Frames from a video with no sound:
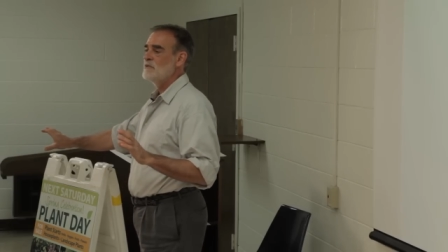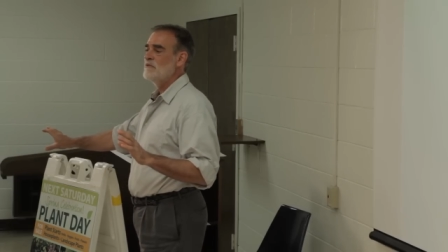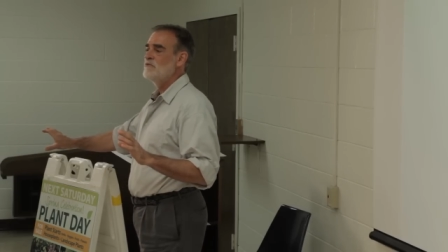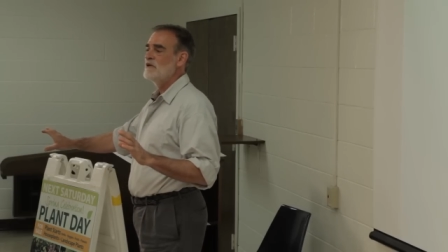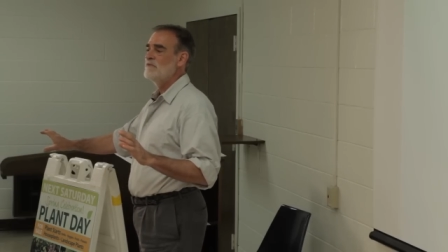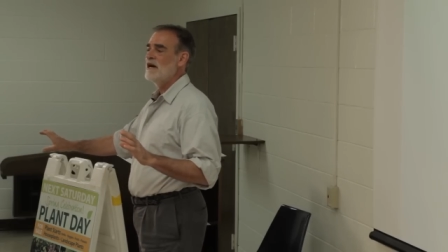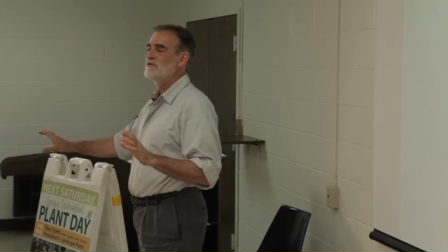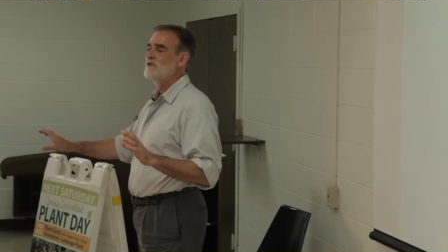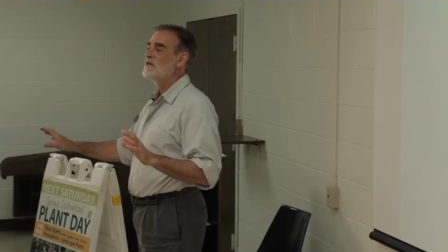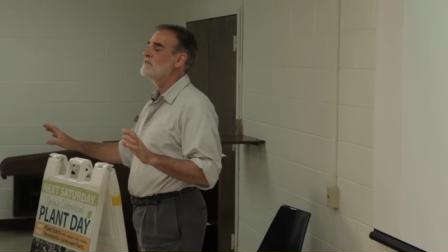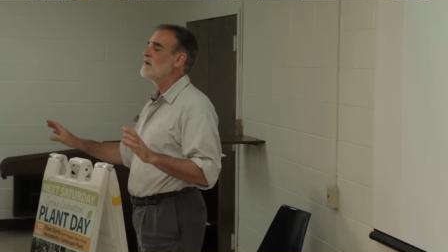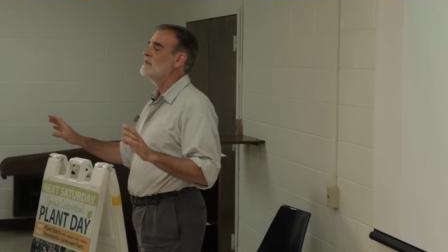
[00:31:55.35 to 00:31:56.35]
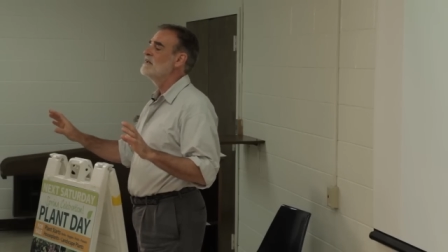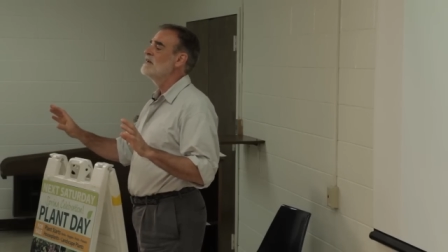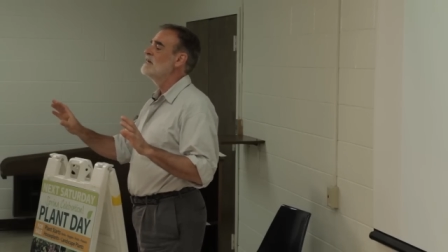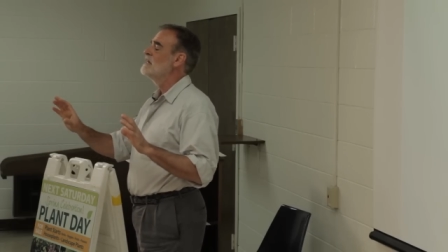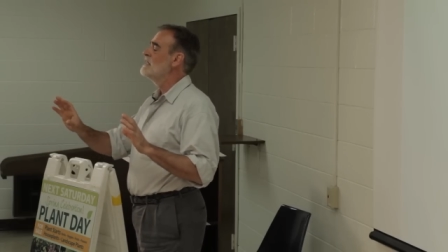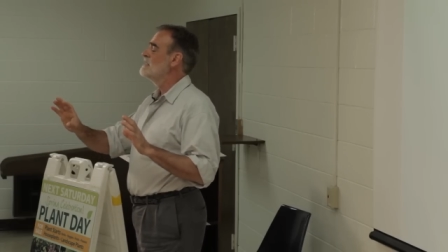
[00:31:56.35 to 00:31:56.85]
I put them out there, and I thought,
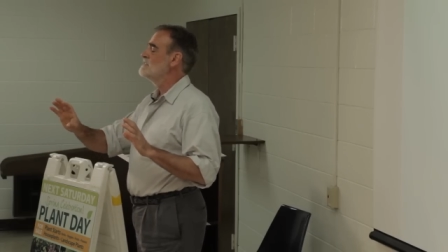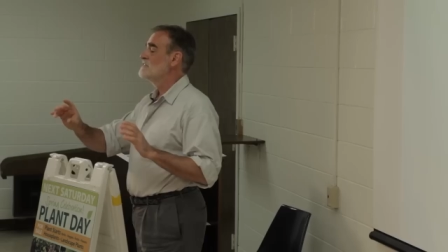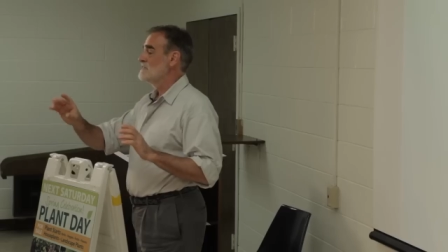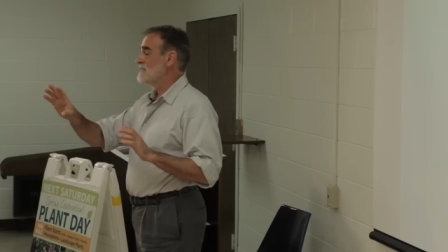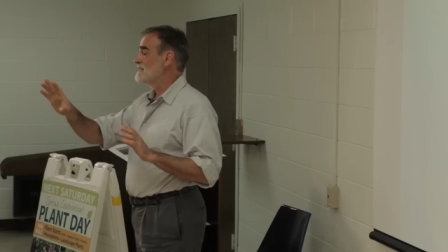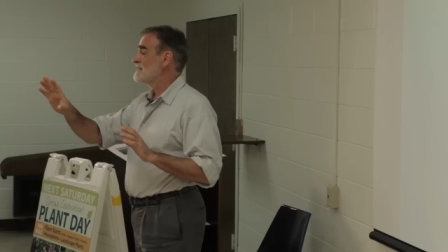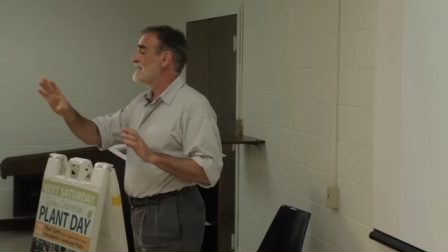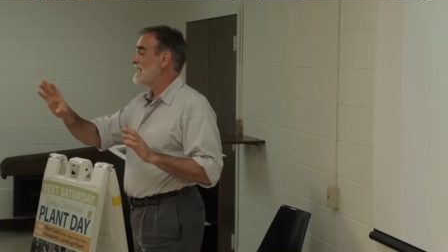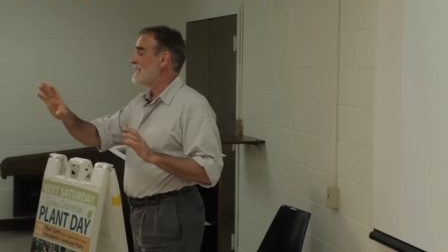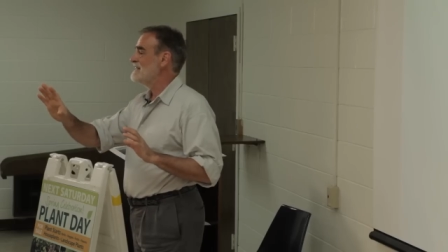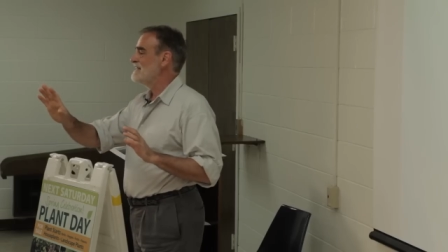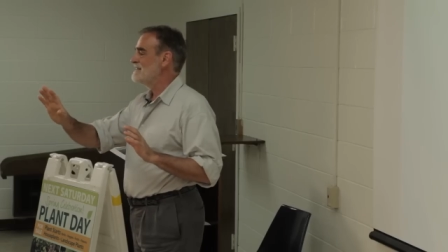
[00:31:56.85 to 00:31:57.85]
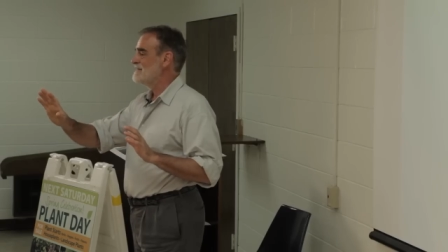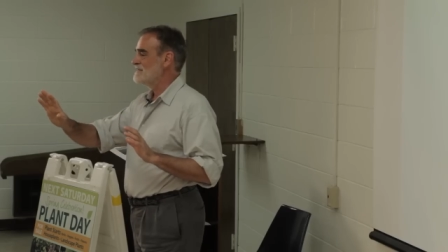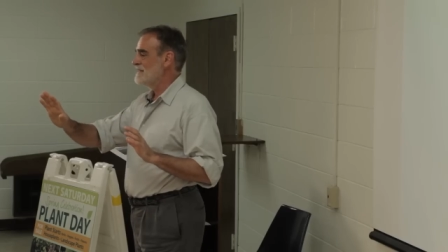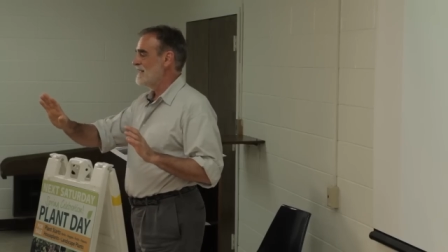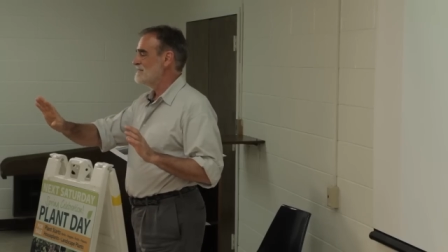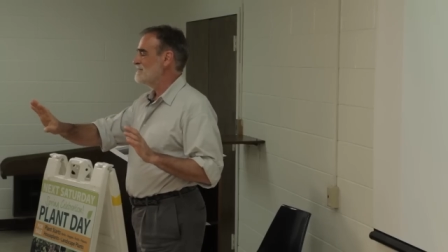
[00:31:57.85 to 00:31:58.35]
just like the candy in the
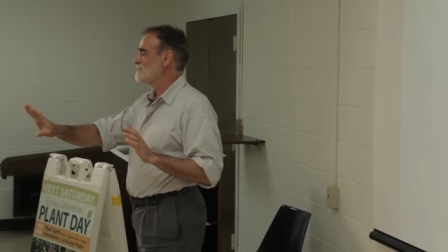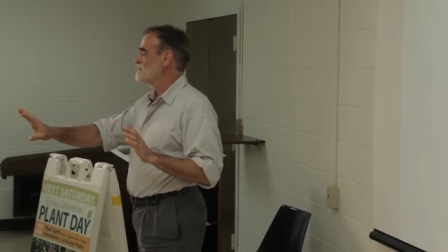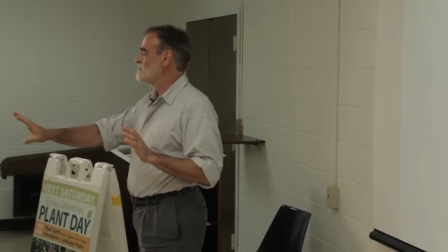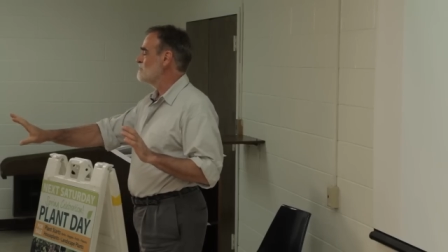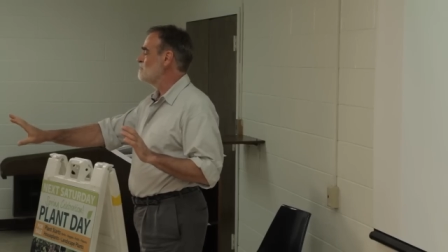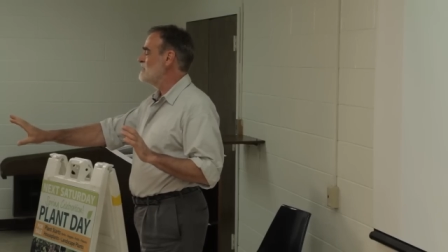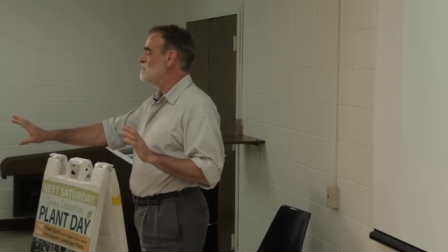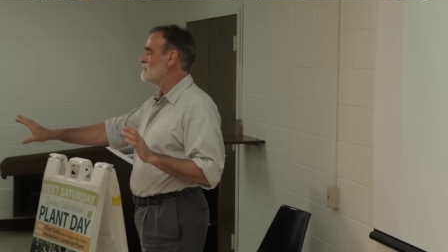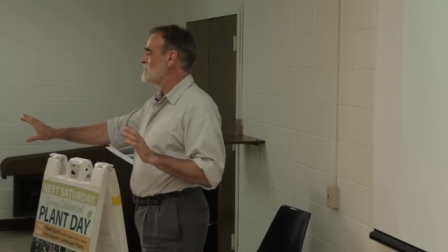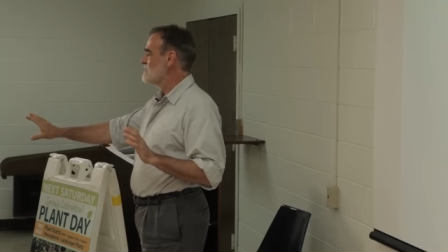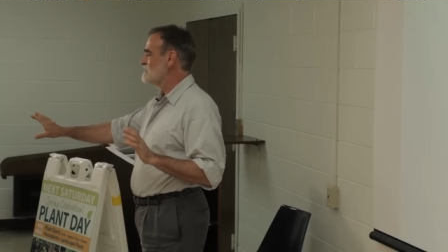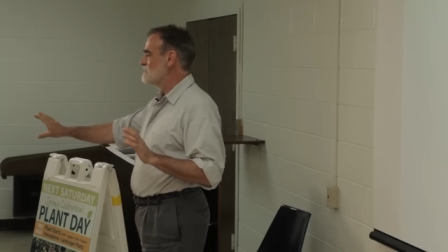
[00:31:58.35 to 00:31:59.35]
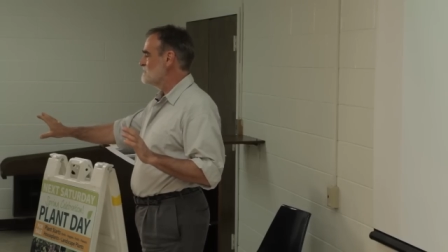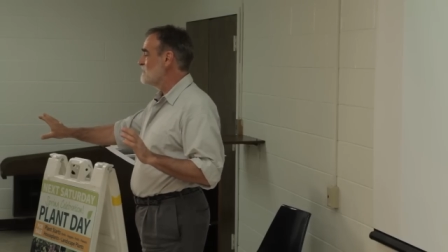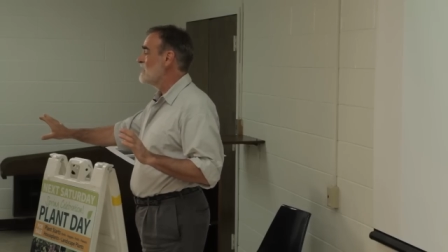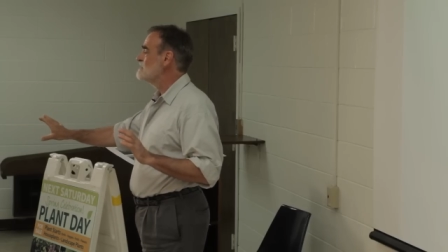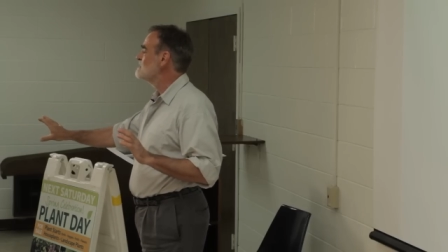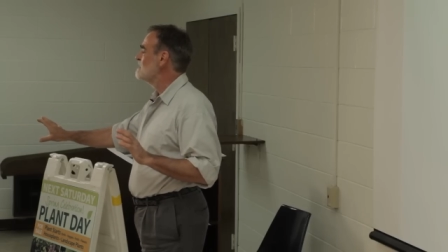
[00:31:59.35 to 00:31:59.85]
gas station store, people are going to just
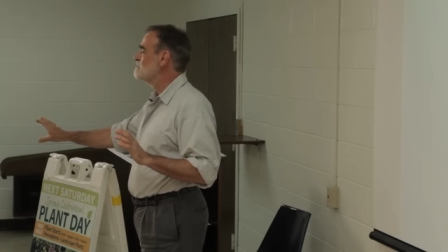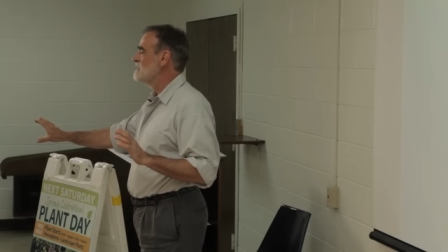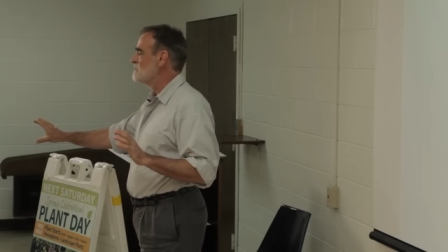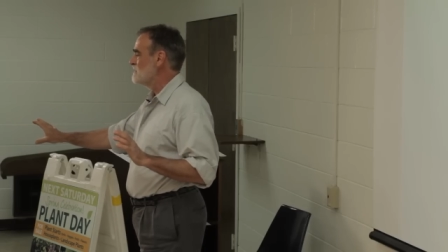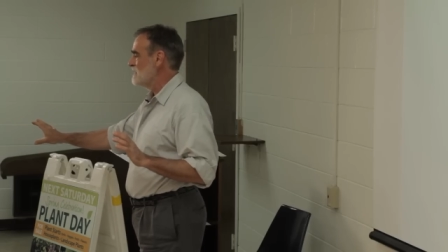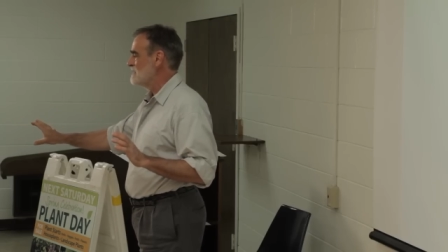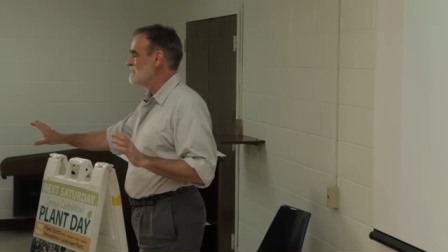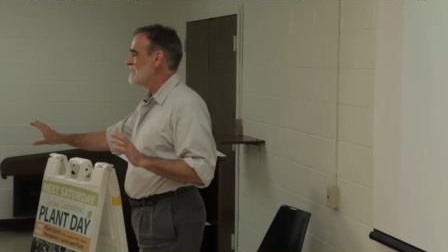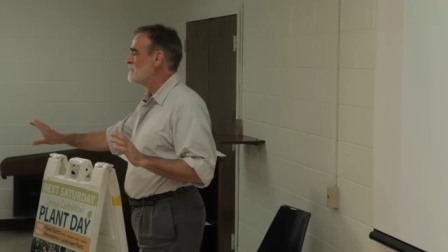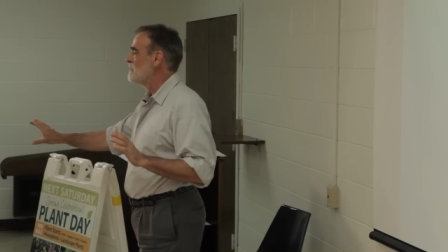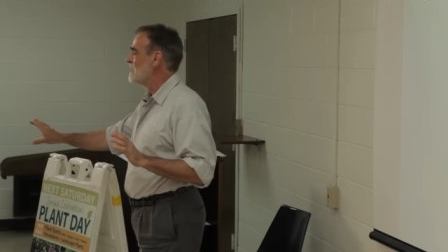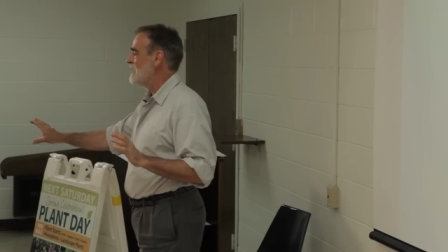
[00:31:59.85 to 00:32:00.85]
find something they want. And what